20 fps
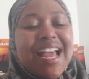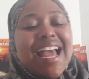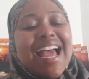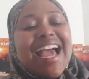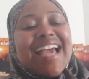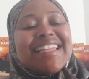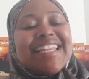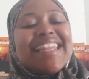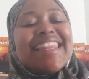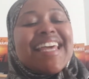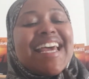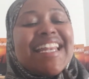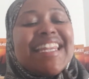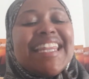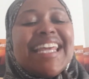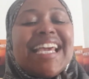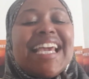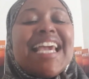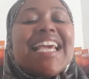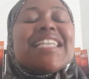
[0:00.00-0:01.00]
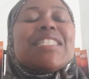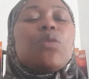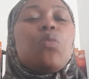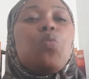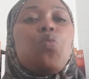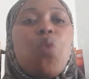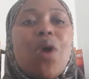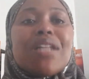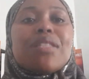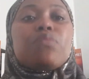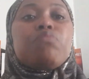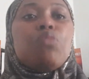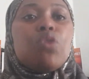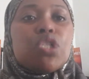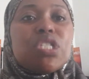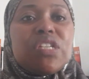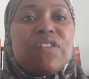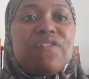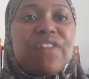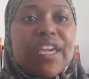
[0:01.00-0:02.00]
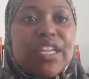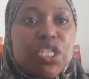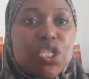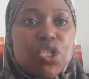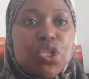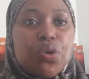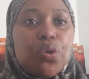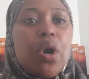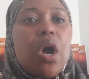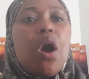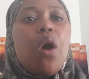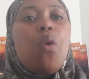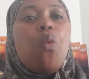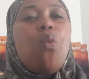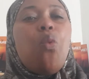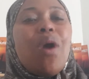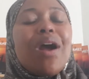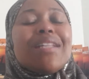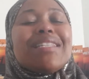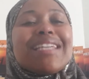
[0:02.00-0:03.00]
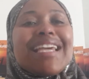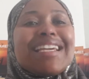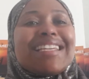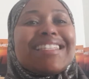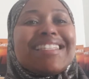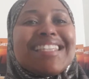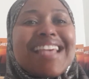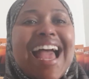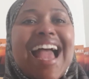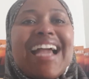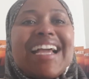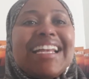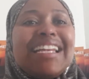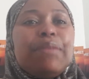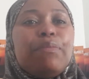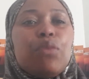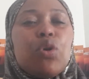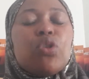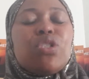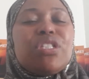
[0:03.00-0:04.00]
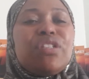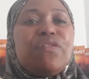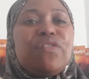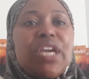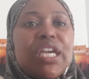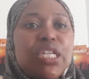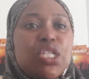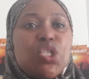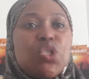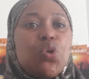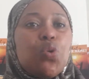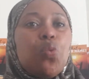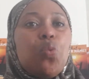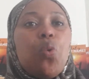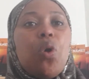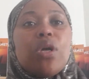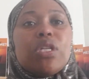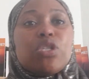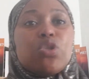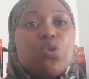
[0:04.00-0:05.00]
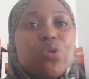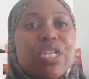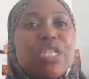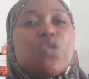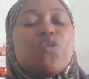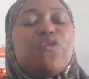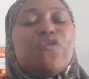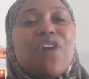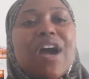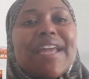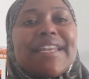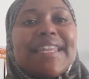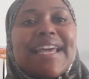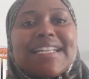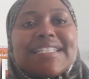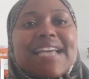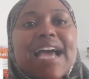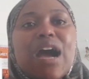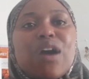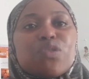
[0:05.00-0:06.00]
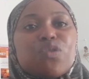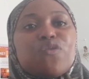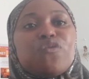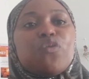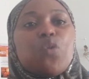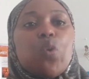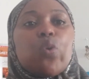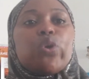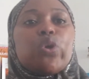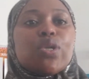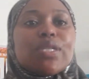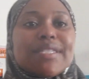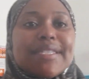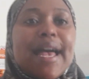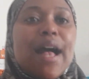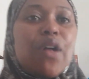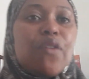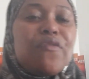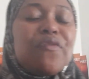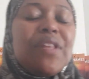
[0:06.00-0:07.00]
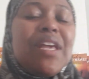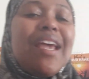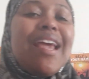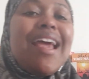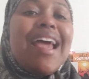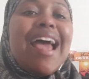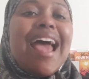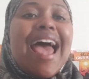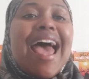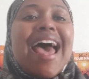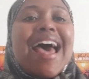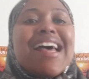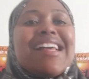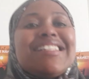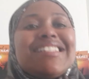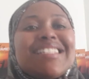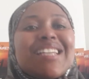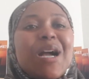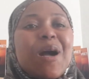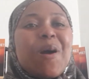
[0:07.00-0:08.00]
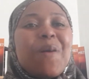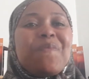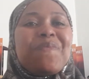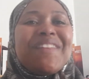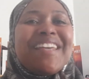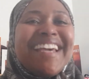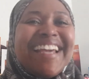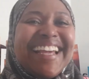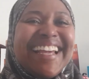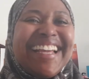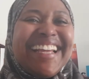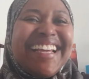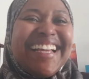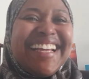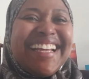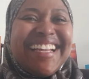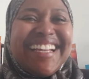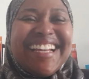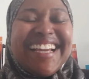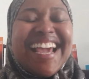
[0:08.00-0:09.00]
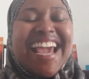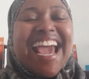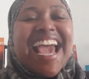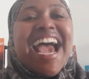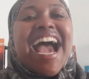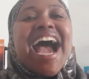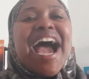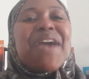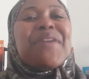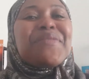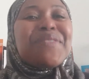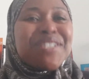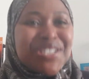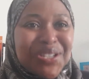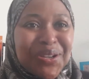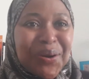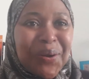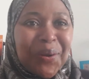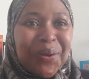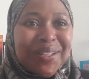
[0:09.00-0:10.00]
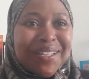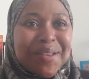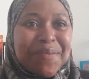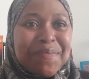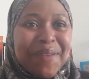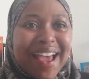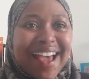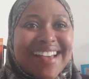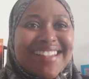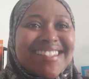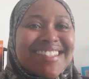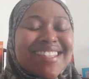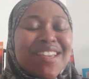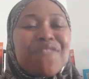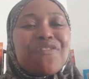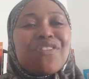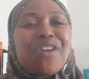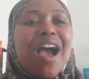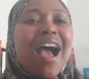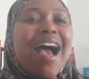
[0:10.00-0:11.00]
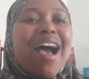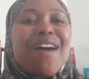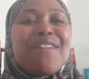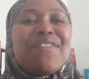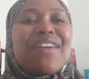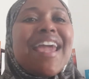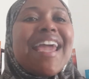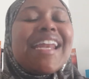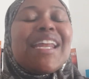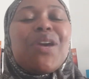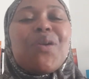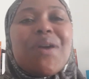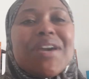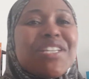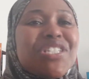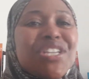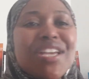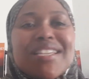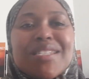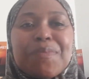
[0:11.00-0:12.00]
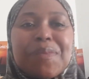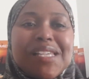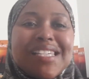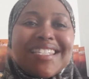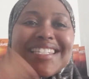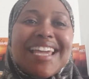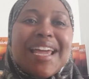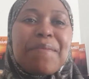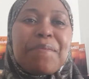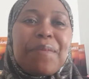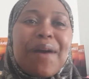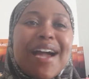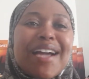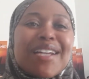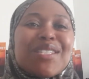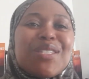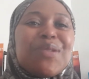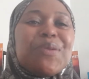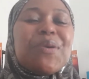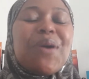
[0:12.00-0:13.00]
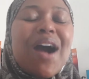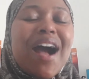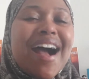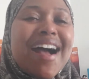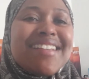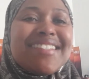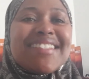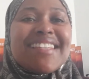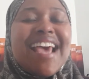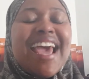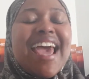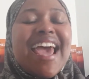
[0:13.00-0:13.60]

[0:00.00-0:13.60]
And the third thing is, what motivates you? What exactly motivates you? You need to find that out for yourself. And I wish you all the best. If you have any questions, please get back to us.